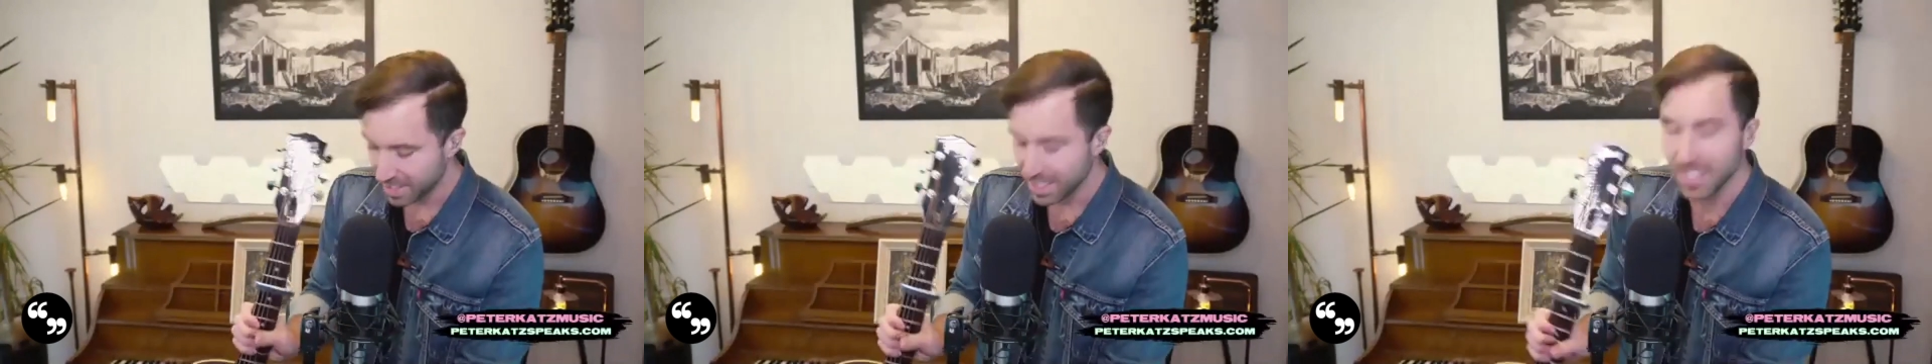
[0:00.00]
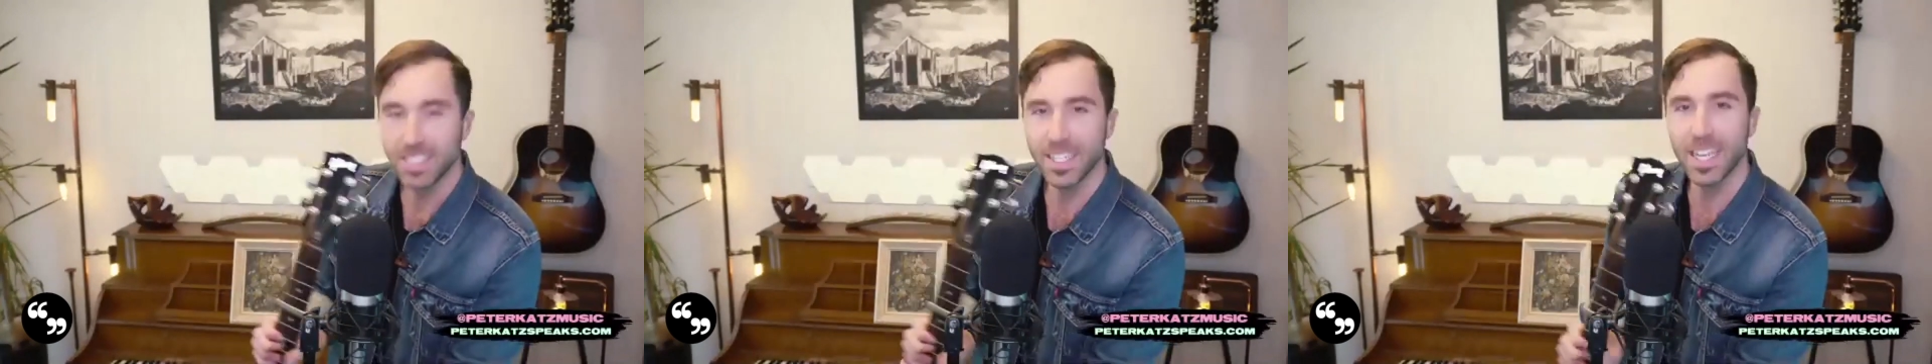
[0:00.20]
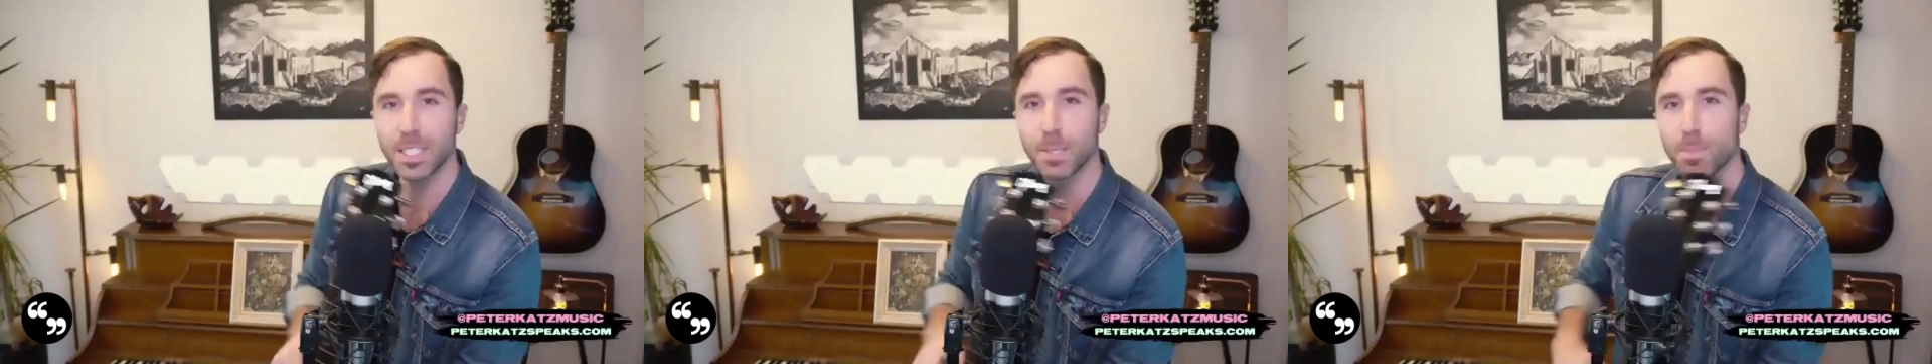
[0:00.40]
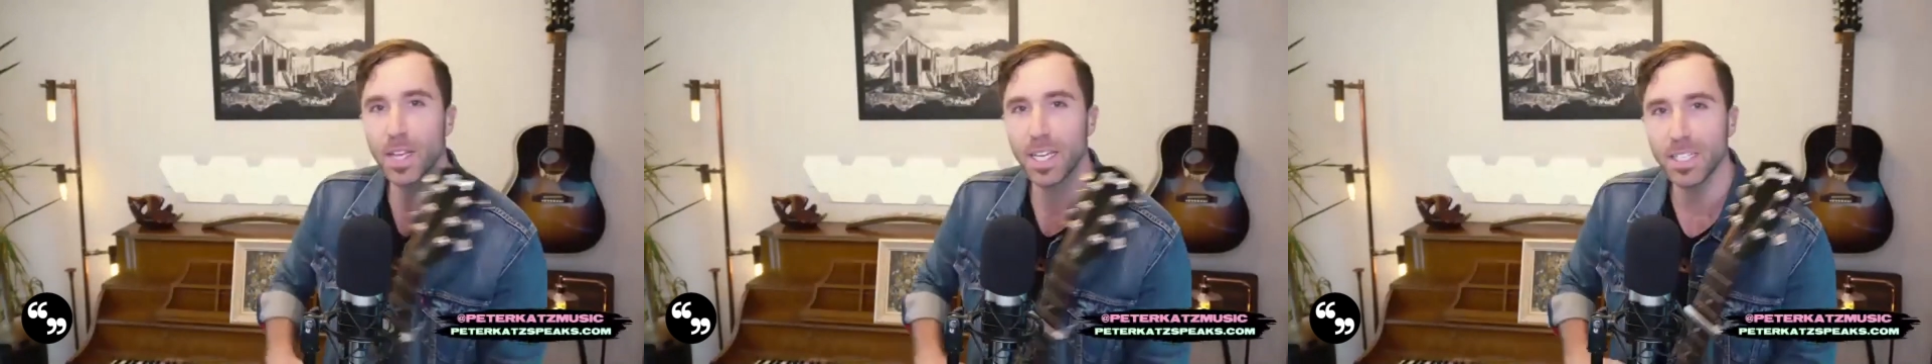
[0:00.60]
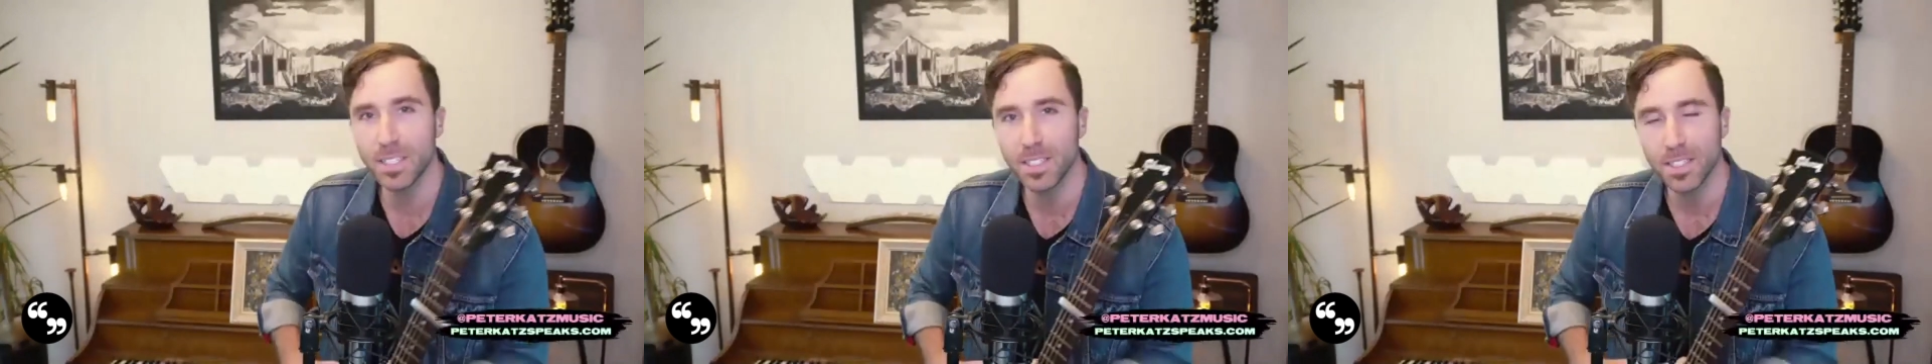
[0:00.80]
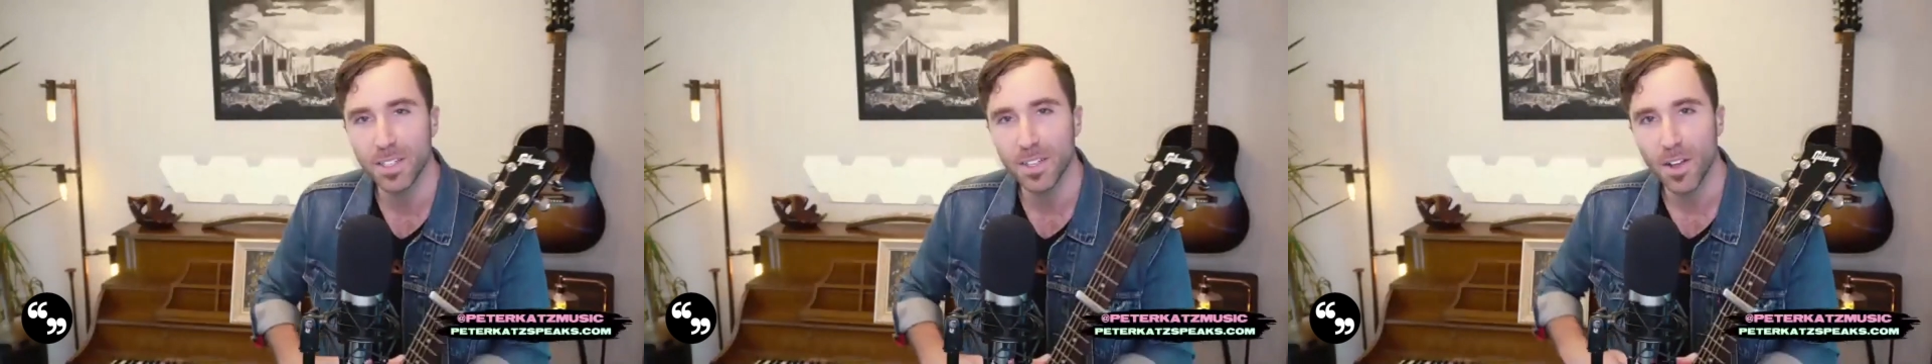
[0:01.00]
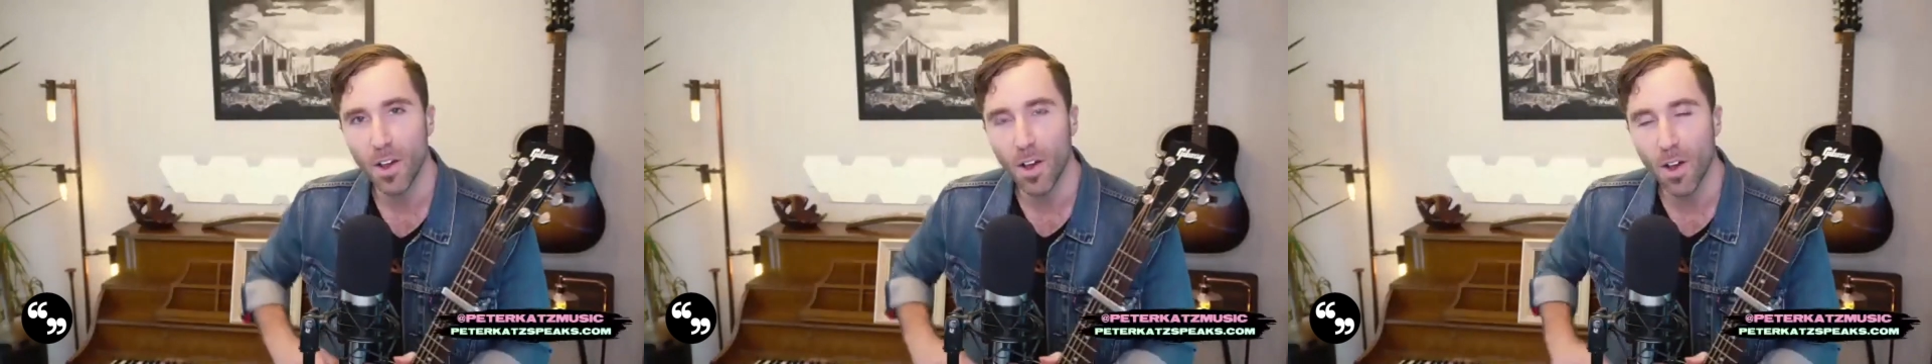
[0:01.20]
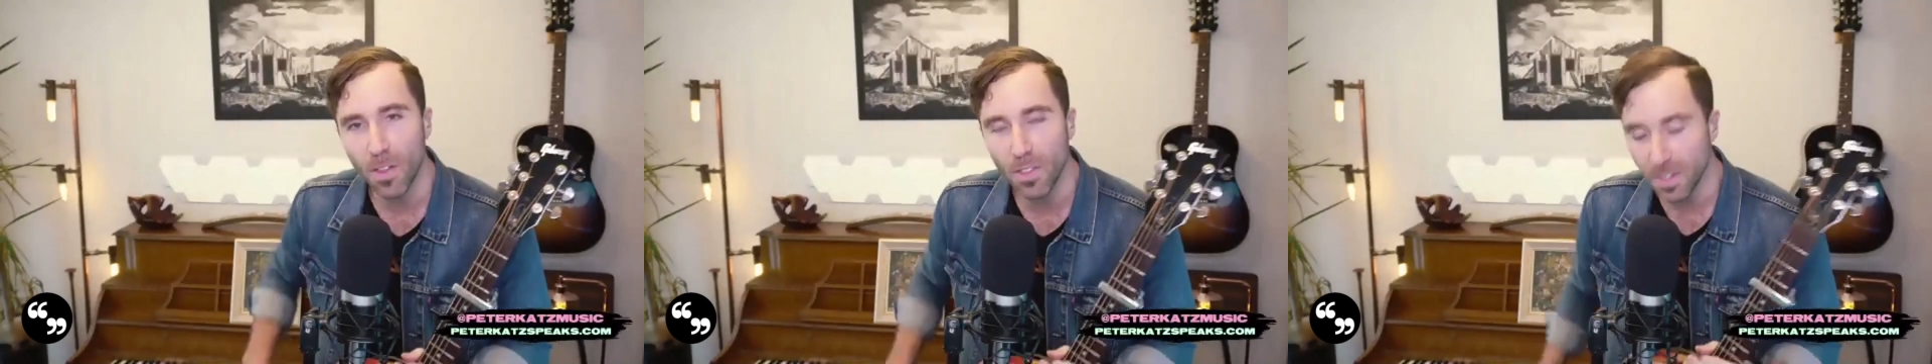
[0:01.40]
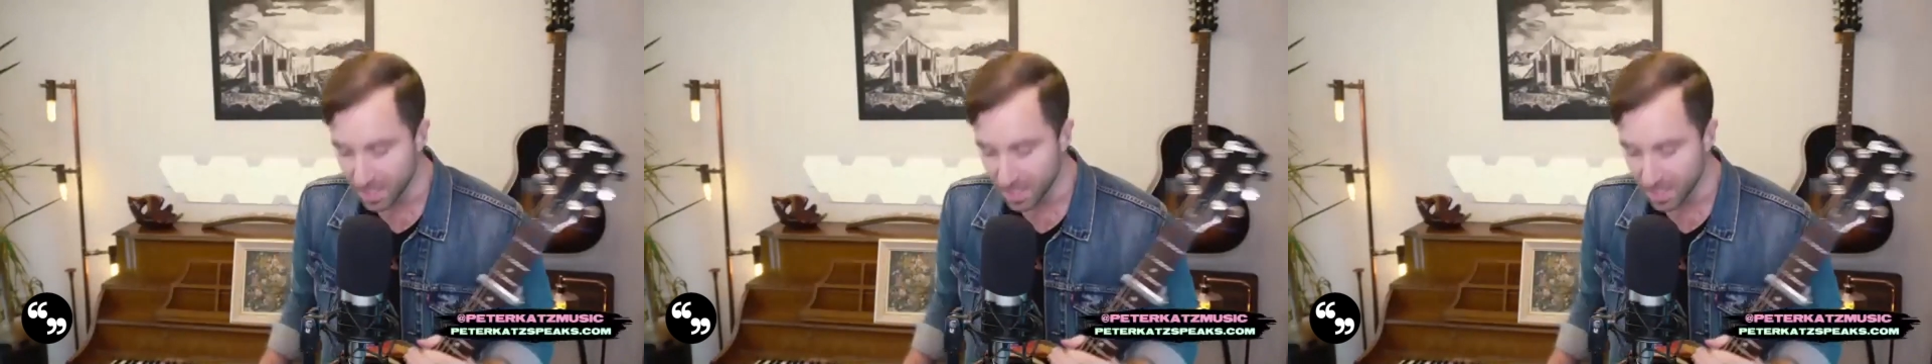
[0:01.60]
it takes place on the